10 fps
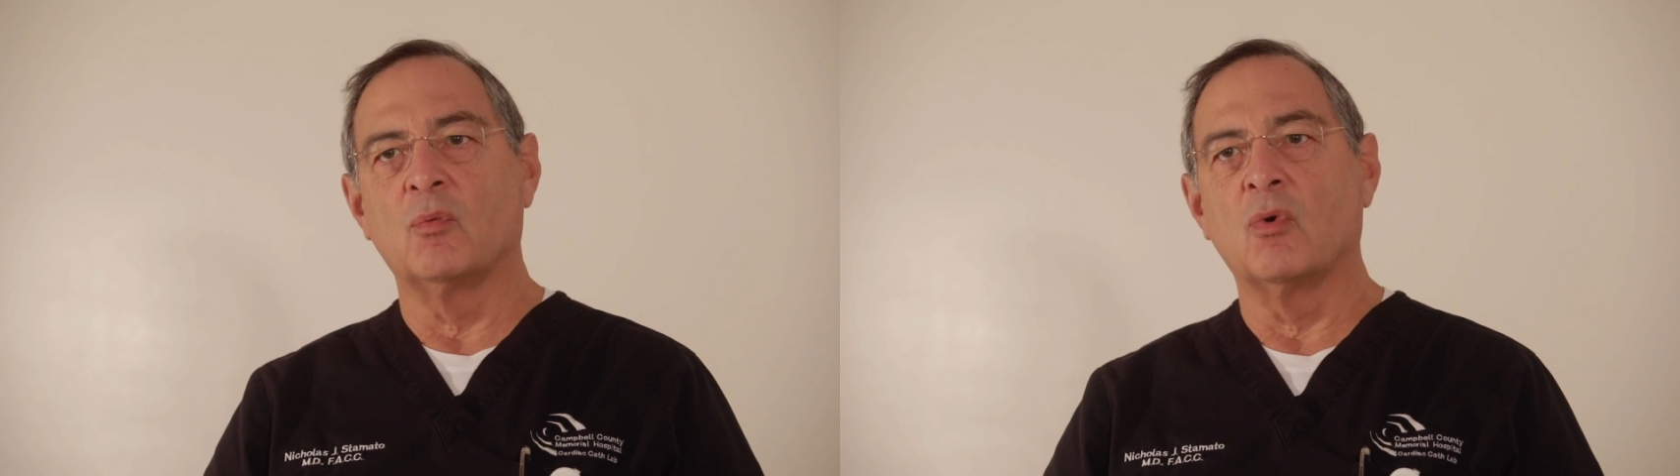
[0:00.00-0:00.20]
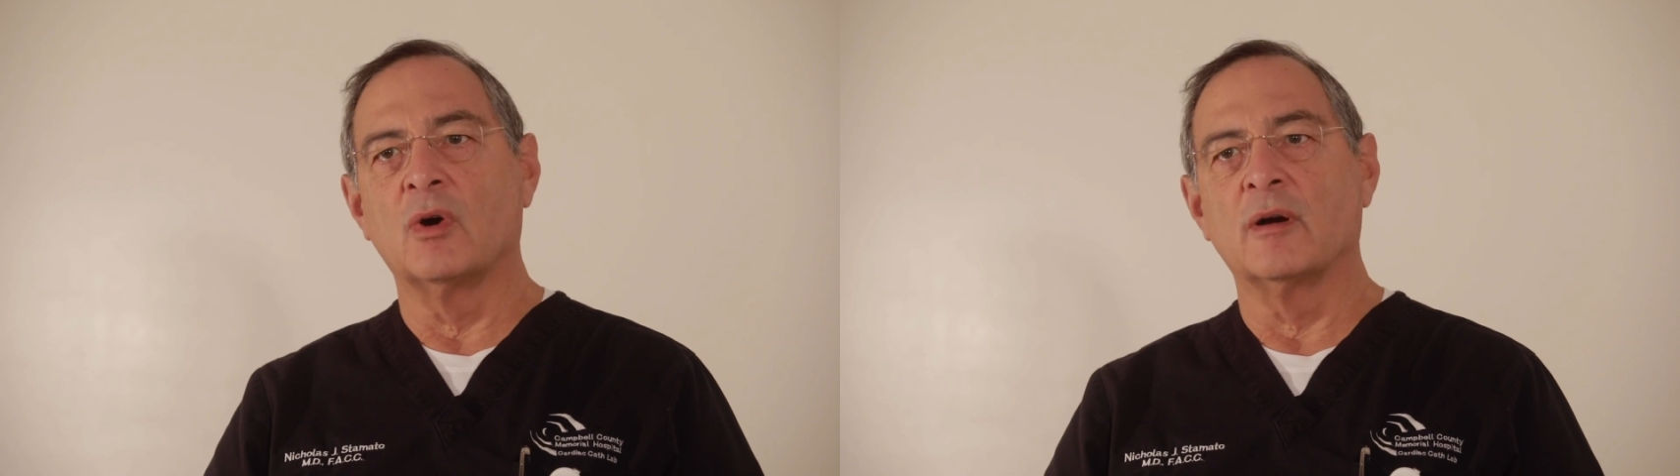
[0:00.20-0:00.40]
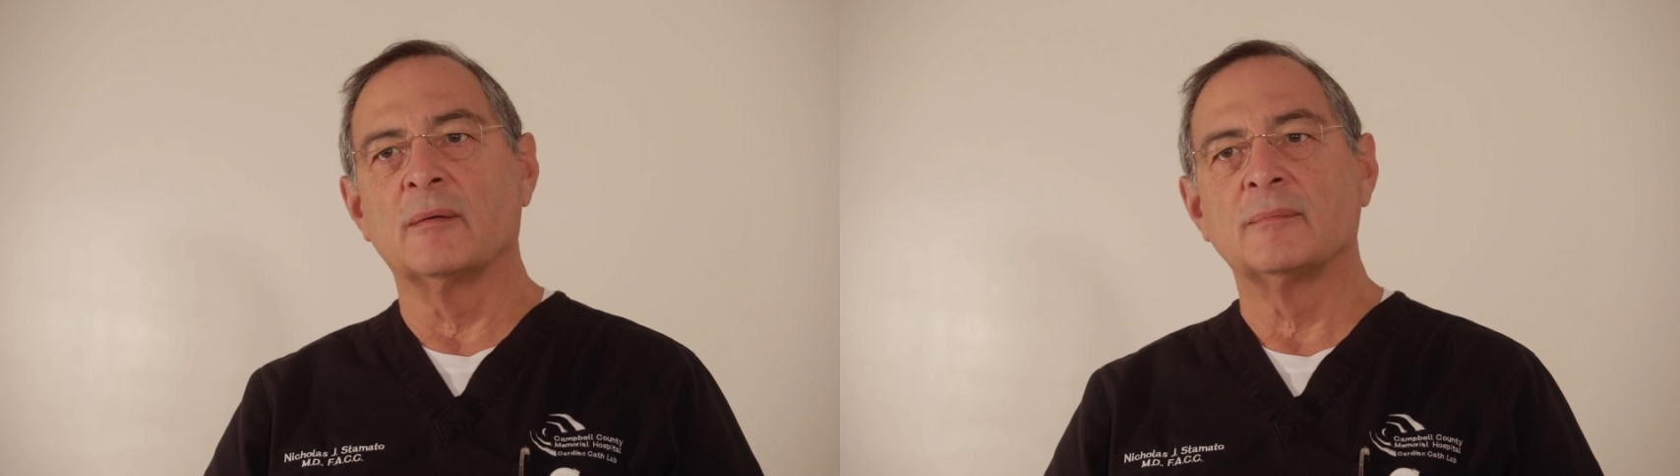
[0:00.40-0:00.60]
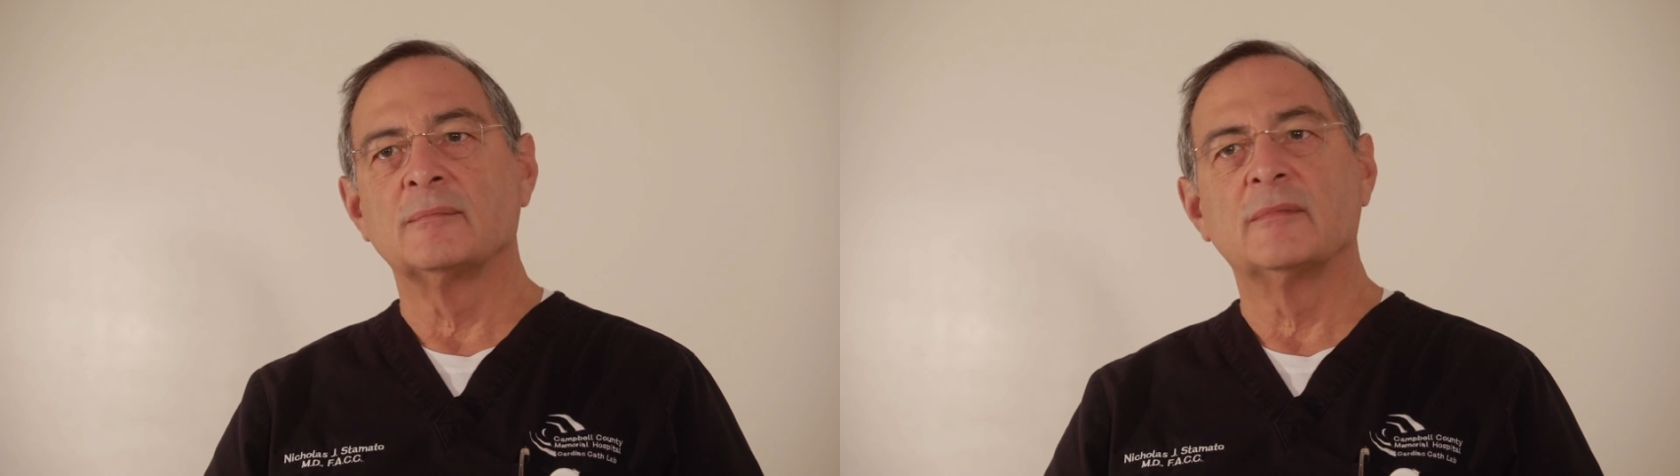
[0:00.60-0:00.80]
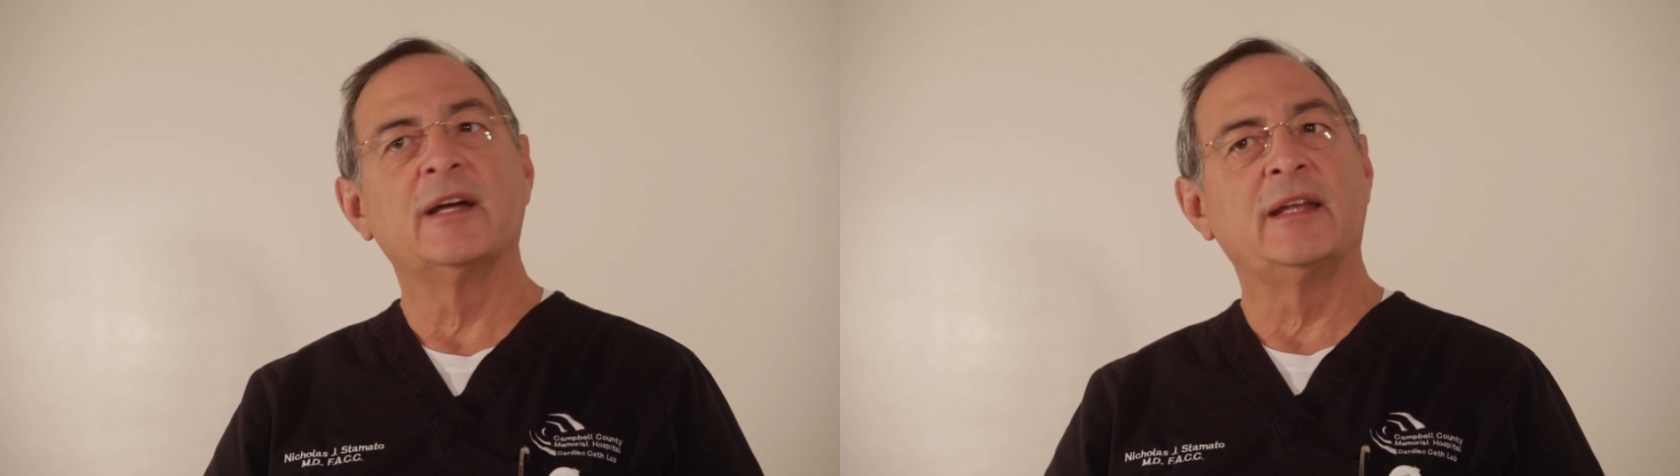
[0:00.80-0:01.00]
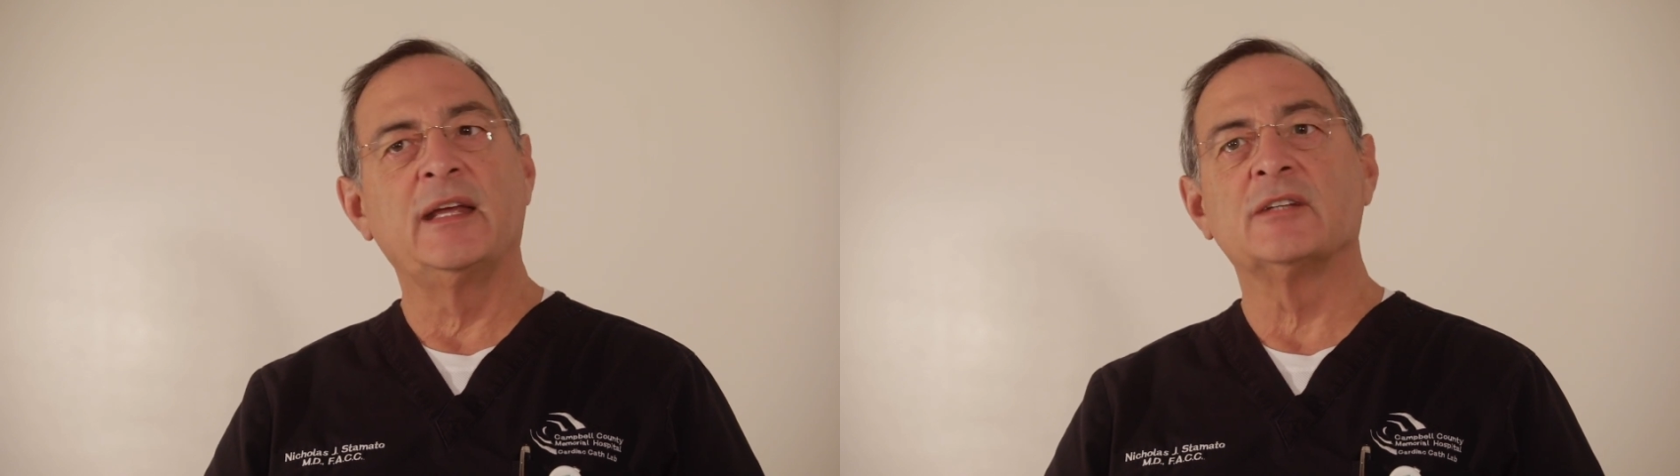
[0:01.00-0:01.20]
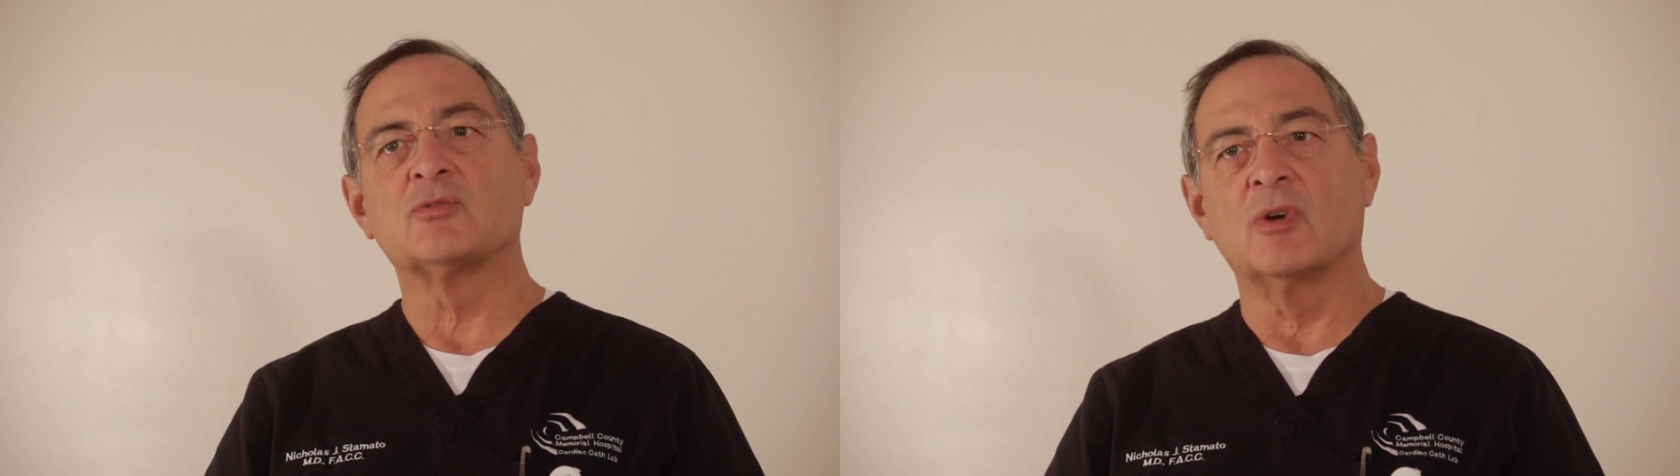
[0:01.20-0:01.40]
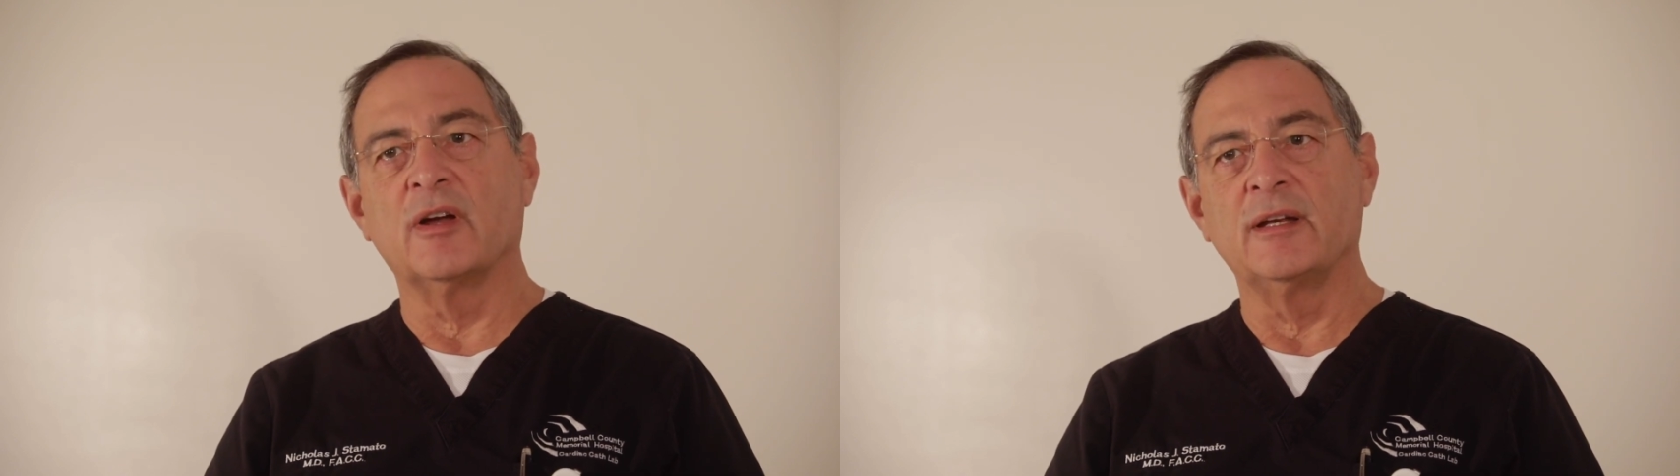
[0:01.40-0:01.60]
at war, and he
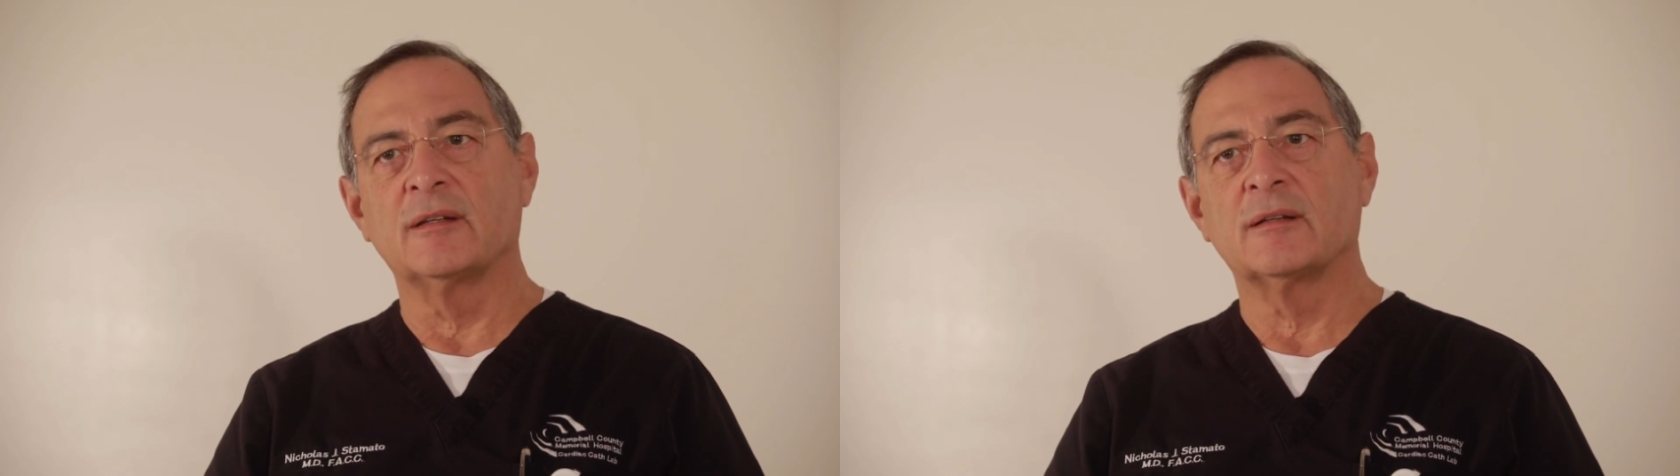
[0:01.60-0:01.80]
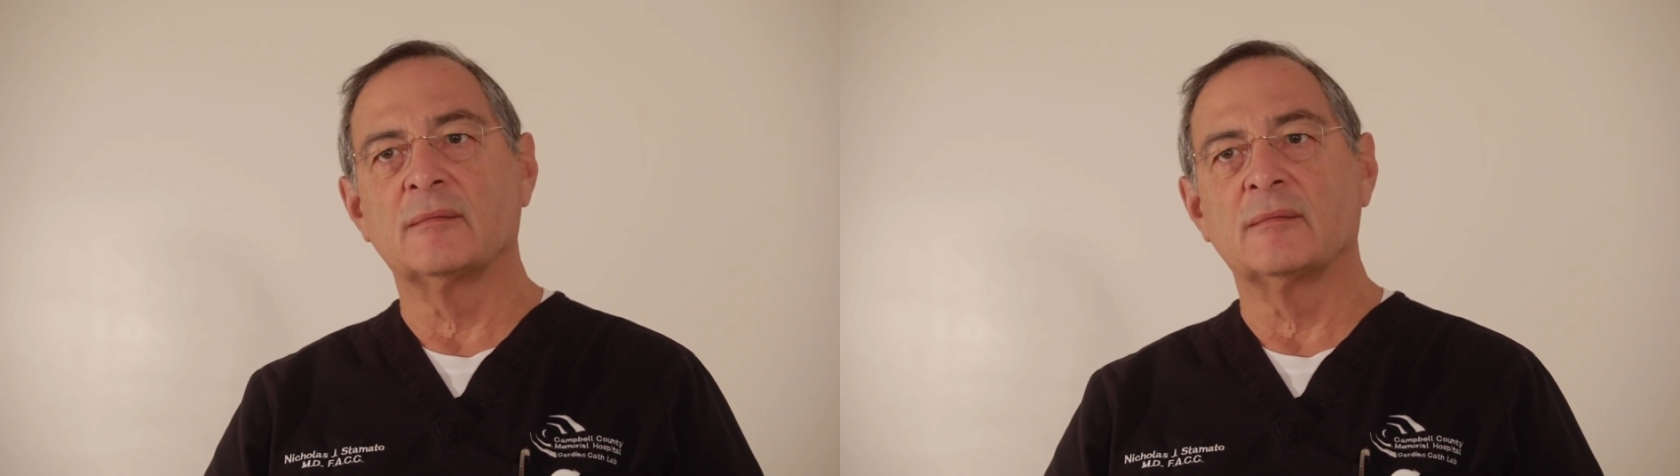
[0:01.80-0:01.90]
is right.